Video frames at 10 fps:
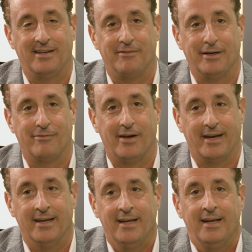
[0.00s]
very
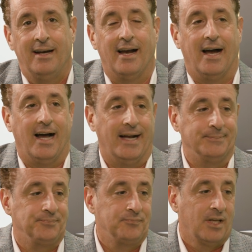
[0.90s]
funny.
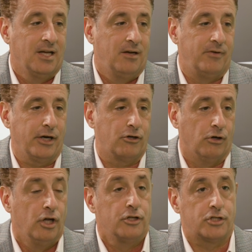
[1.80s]
Very
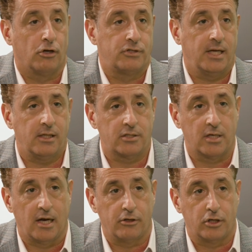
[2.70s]
cool. So tell us
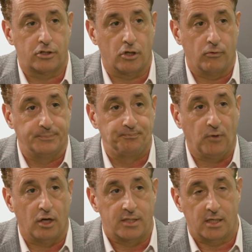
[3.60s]
now.
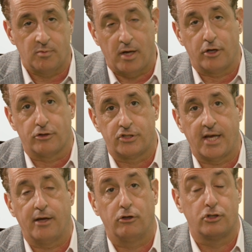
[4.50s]
Tell us about your
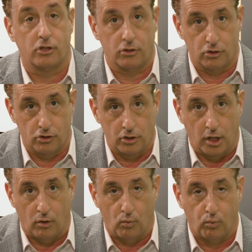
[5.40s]
sales,
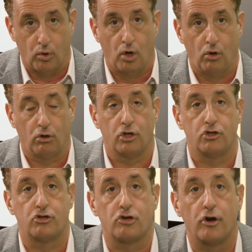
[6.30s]
role
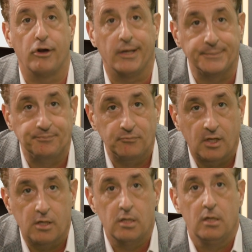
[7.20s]
journey,
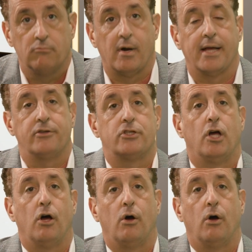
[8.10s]
right? So